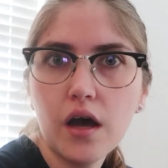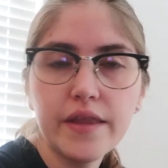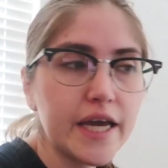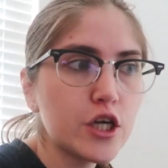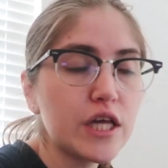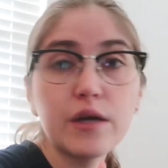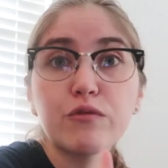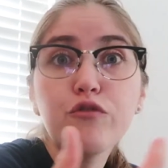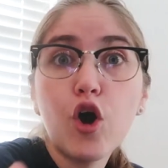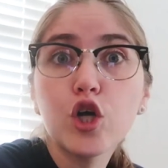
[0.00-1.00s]
they could, and they
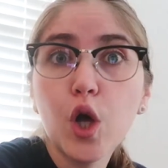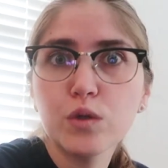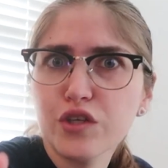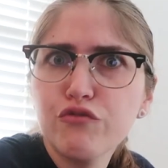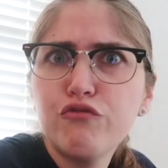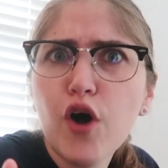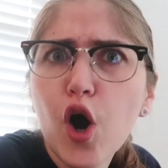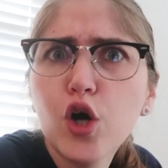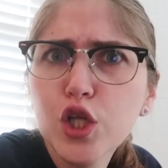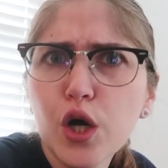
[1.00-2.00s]
were fall clothes, or
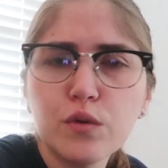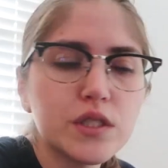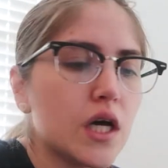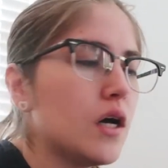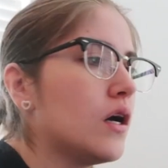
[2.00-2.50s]
fall clothes.